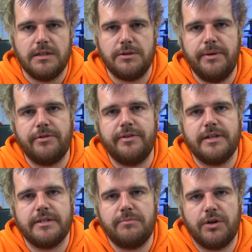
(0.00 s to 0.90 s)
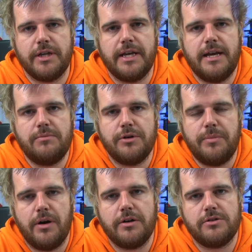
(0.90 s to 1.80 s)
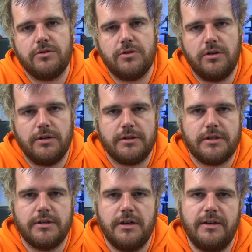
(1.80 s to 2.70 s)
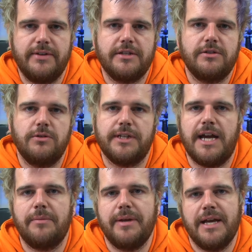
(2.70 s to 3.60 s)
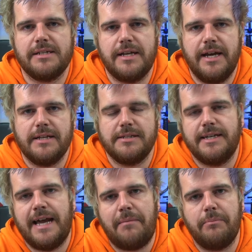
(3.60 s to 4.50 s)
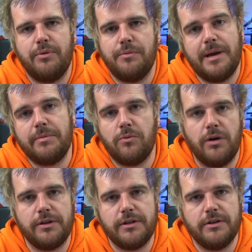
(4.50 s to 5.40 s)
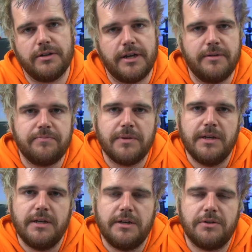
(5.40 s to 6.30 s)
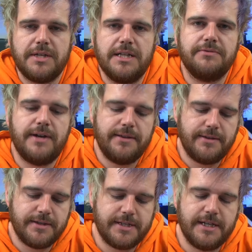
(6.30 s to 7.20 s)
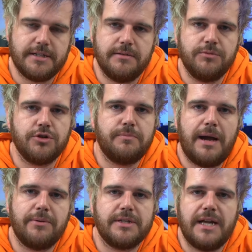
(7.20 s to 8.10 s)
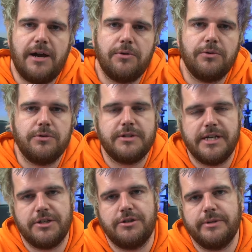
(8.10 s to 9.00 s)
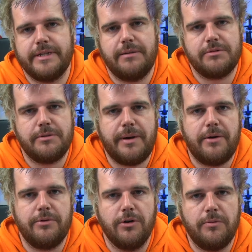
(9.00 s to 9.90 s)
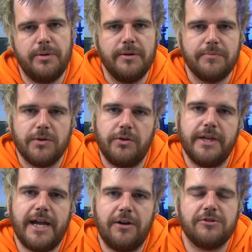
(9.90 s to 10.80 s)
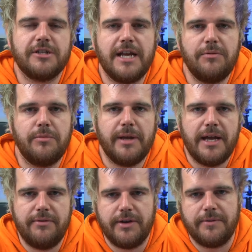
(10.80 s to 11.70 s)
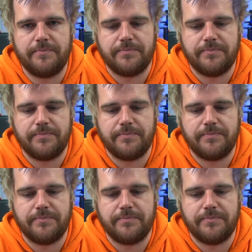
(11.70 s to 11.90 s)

So if you're into modding Game Boy Pockets or colours, and you've installed an IPS kit and an amp or maybe one and the other, you'll tend to find that the system just powers down or takes two attempts to power up, or you get unstable behaviour.